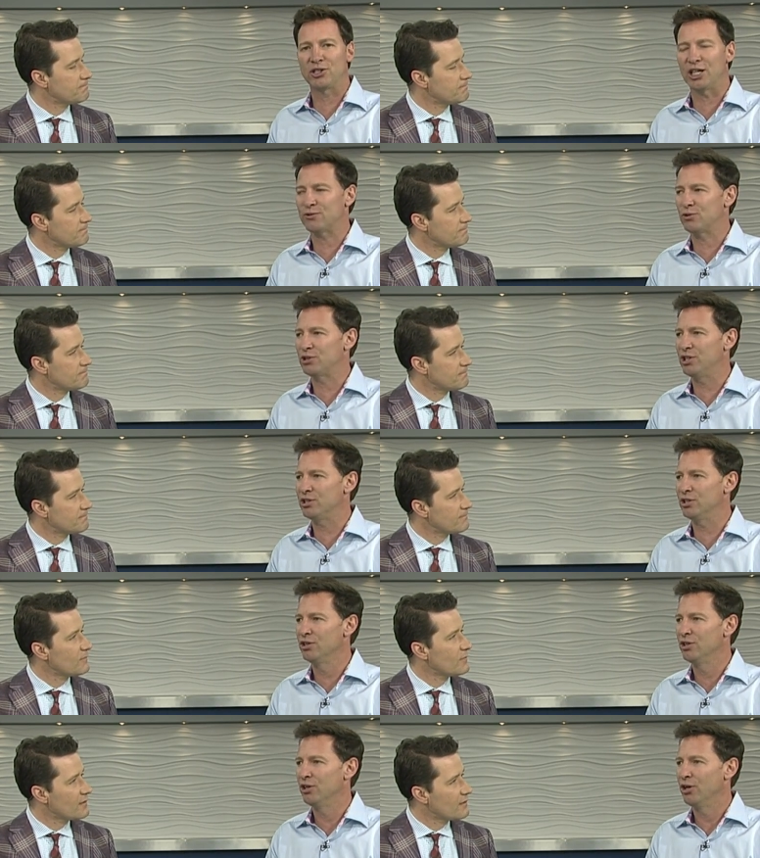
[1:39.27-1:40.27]
Speaker 1: successful
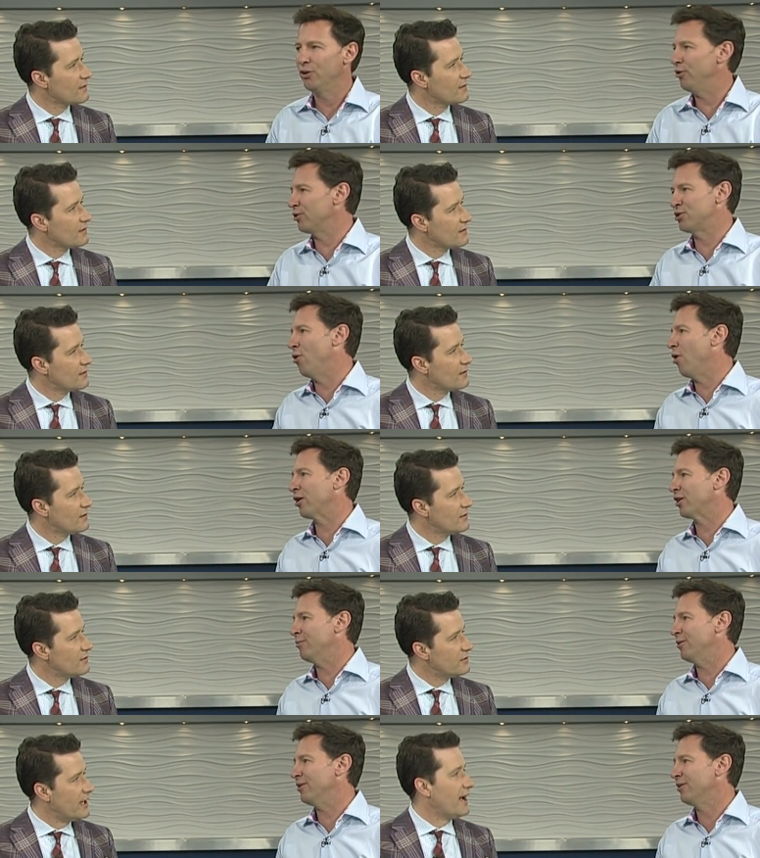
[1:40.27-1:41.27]
season. There's
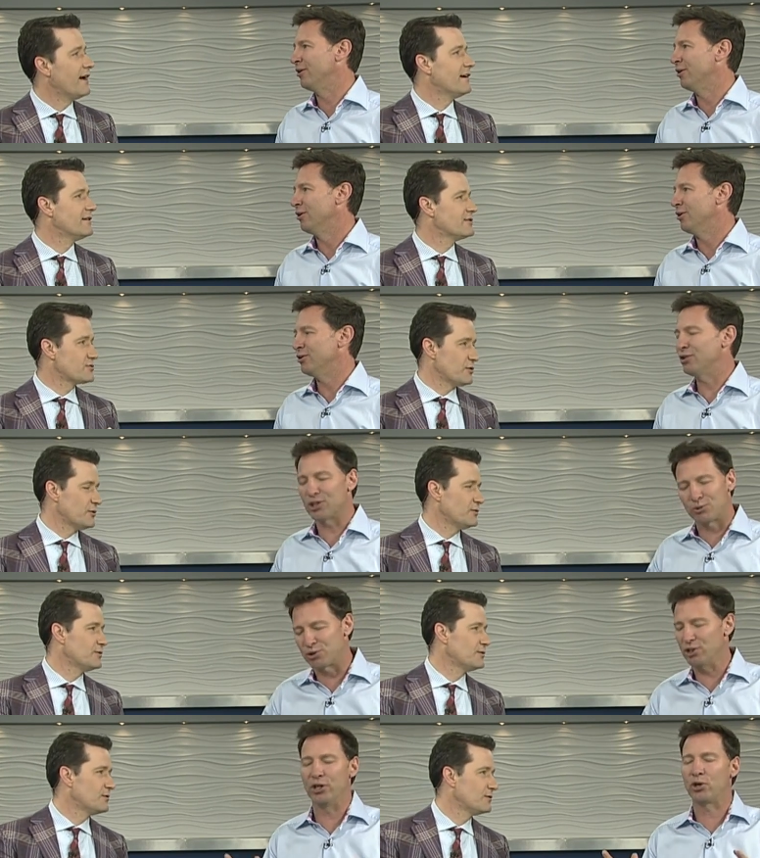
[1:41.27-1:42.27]
no argument. Yeah.
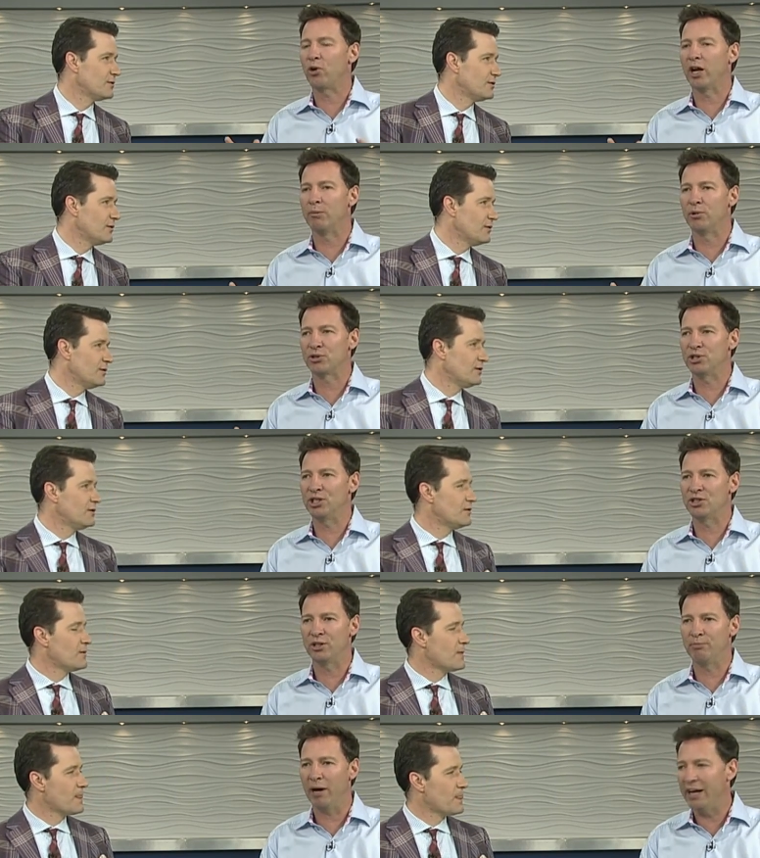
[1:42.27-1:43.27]
True. This was an incredible
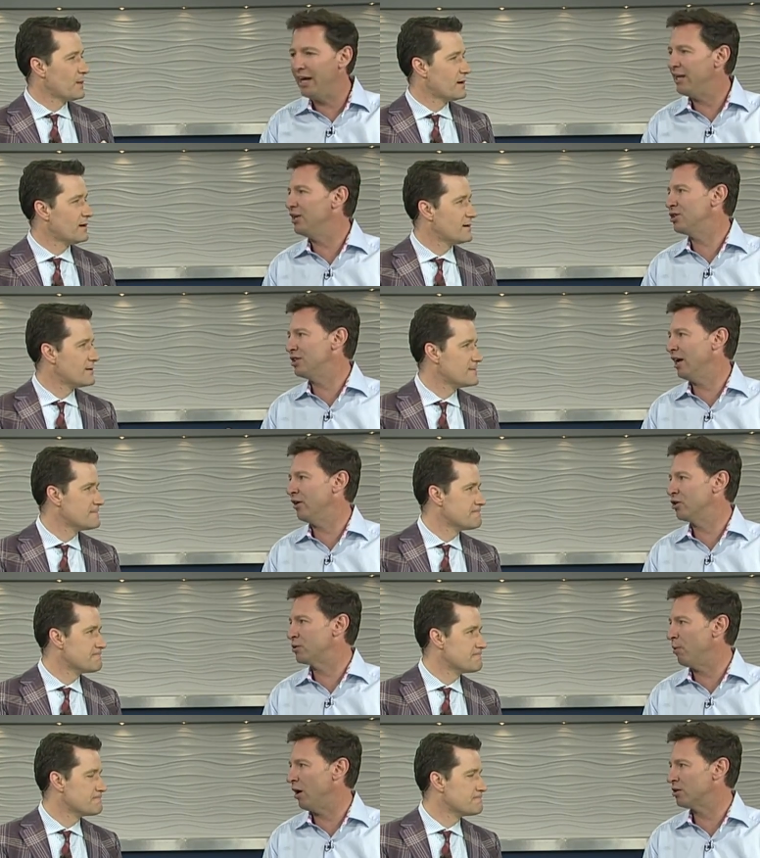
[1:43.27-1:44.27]
season by any
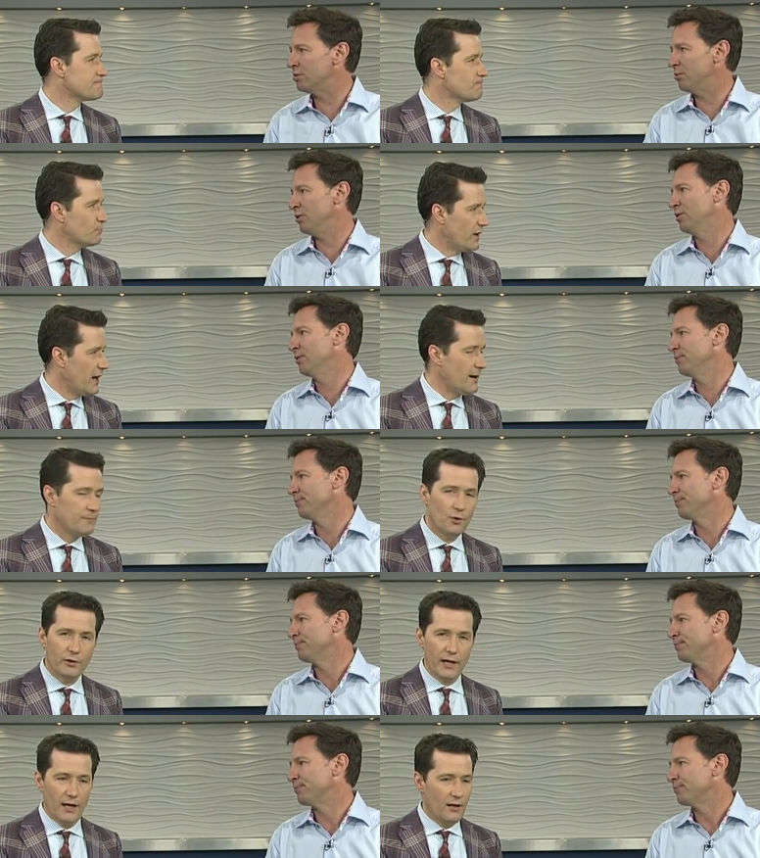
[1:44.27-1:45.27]
standards possible.
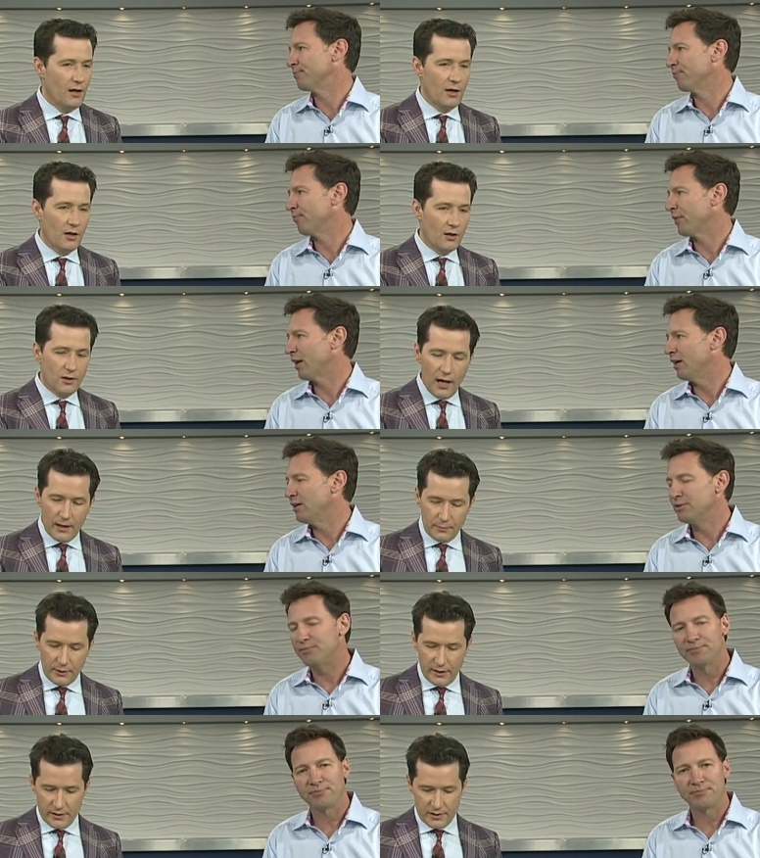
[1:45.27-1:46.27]
Yeah.
Speaker 2: Okay. A, a,
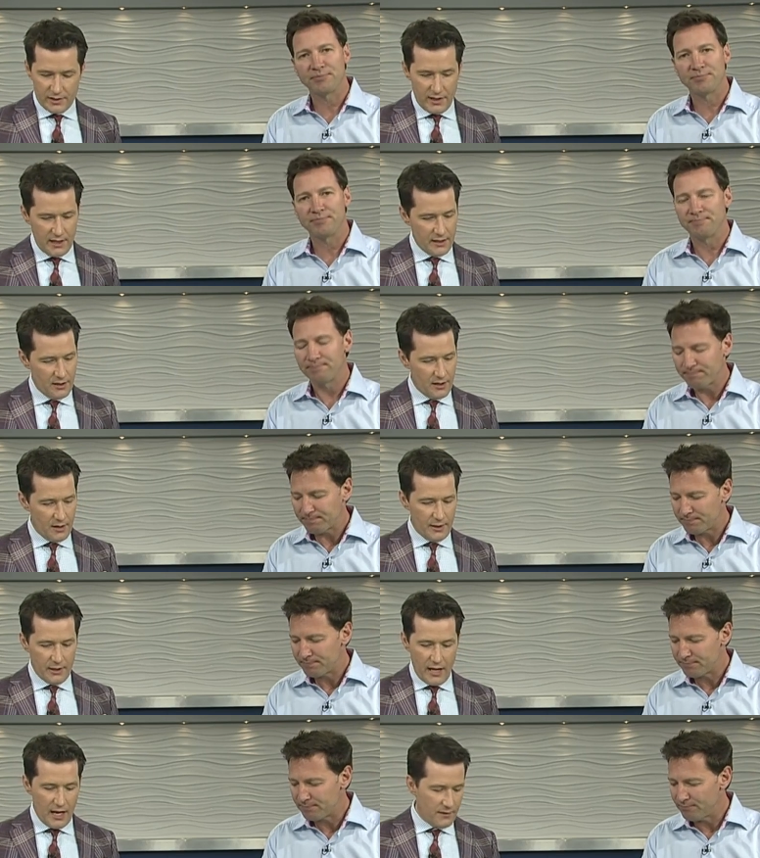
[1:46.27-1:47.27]
lot of players stand
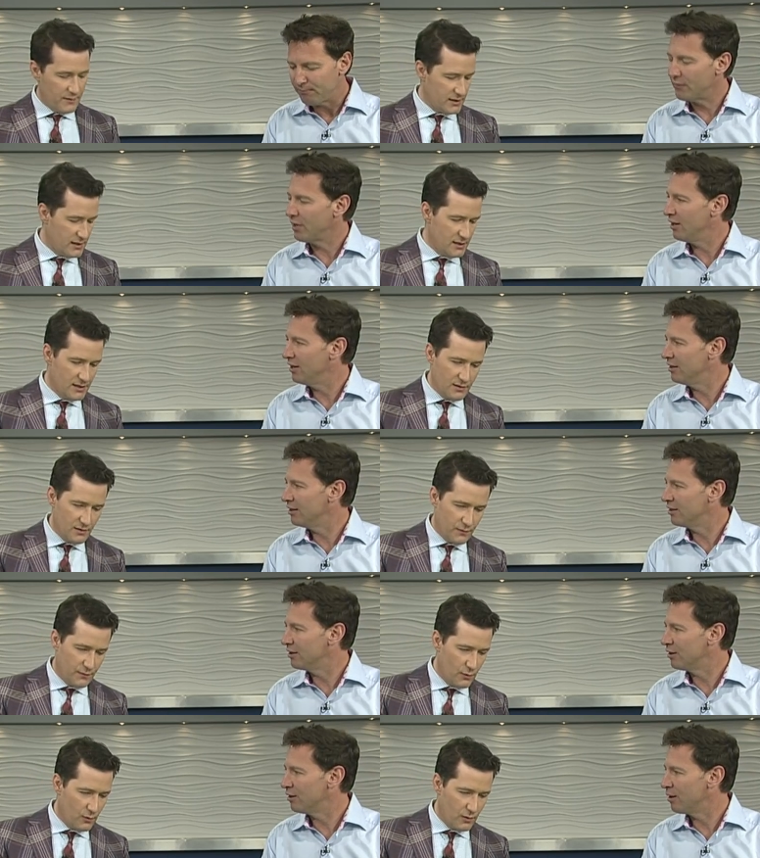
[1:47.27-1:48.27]
out. I mean, a heck of a
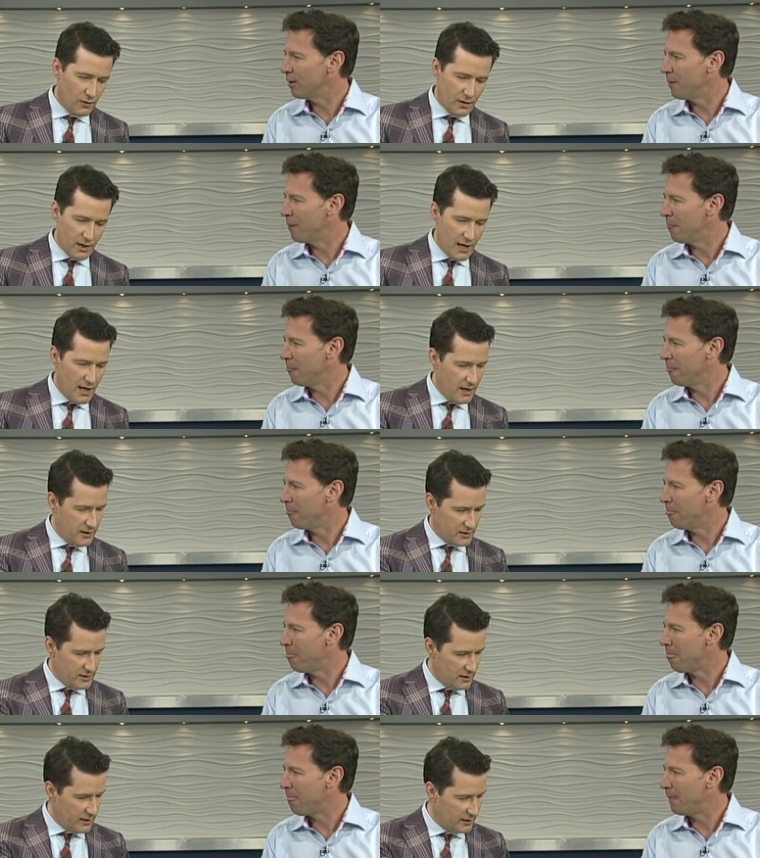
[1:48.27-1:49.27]
season for
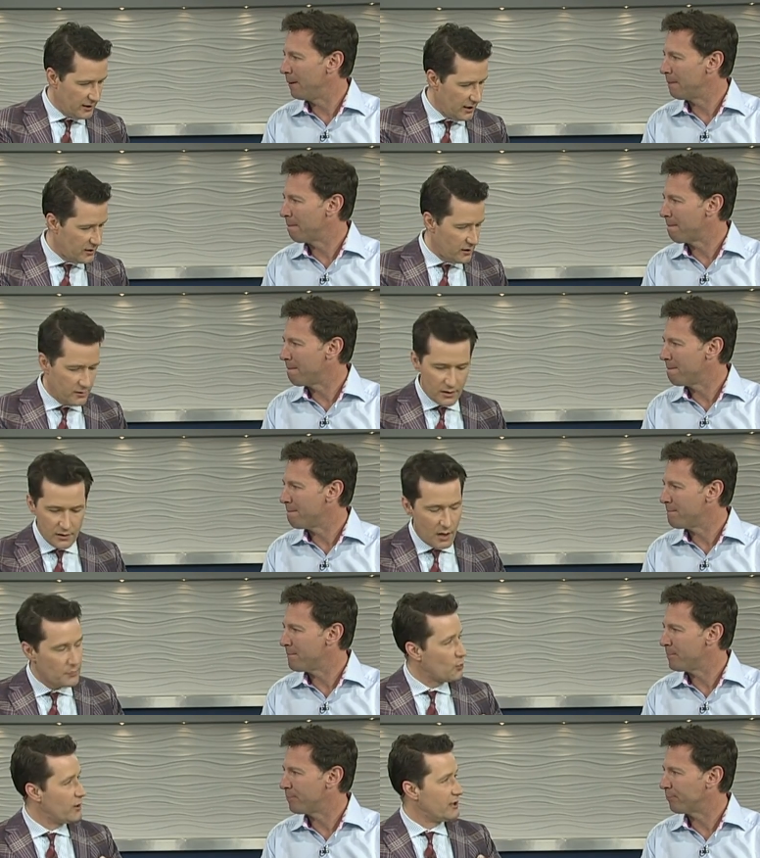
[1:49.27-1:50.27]
uh, the starting line, the,
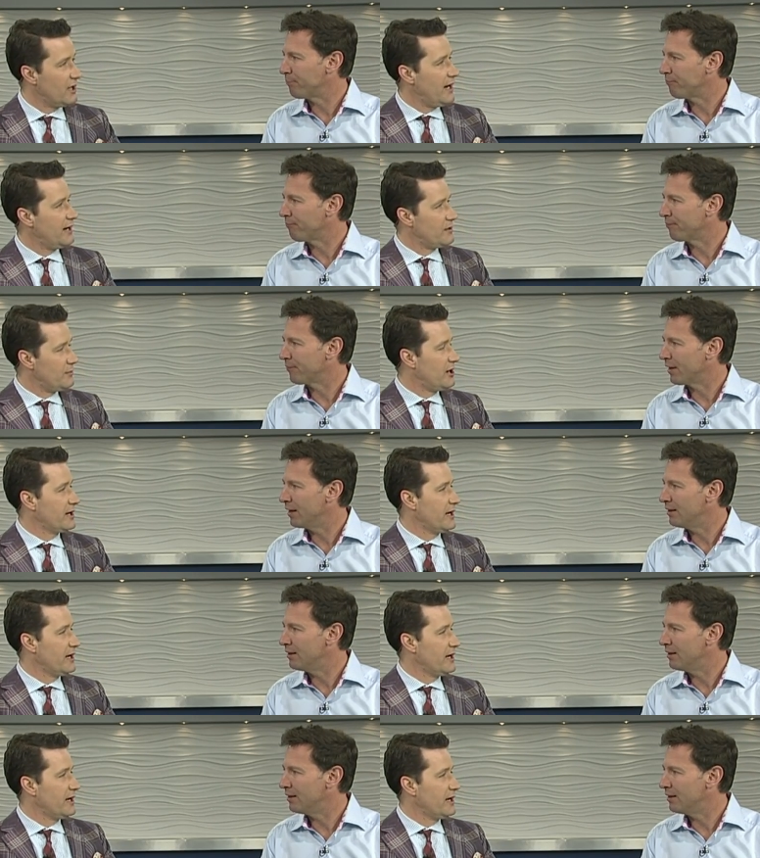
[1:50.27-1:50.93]
the number one line, the